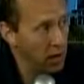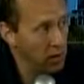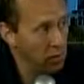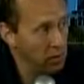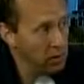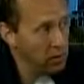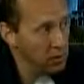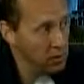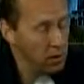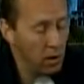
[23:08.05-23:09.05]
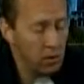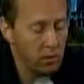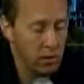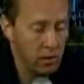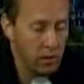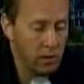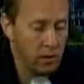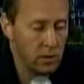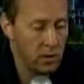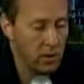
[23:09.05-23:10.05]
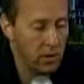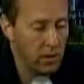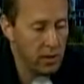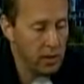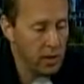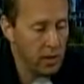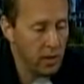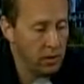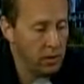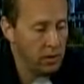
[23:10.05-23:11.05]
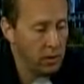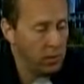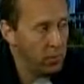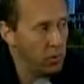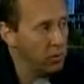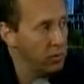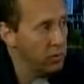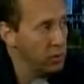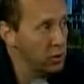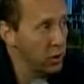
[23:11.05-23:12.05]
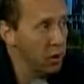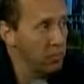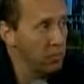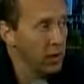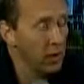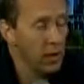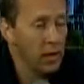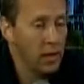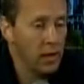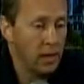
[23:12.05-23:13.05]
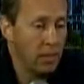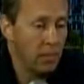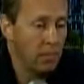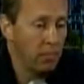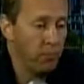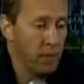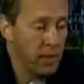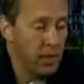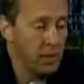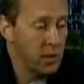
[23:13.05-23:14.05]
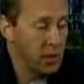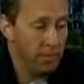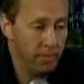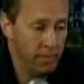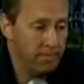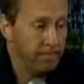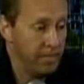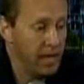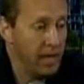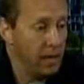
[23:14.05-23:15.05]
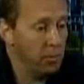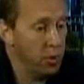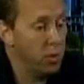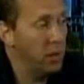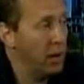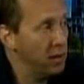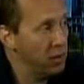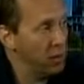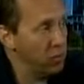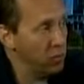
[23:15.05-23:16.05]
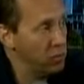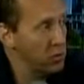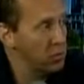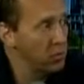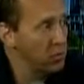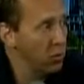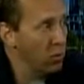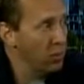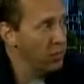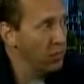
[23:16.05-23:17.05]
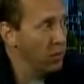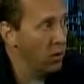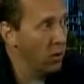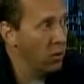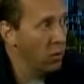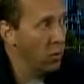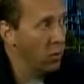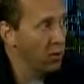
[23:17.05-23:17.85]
in Dr. Vargas. I think he's exactly the right person for the job. He's getting pushback from some people on the board.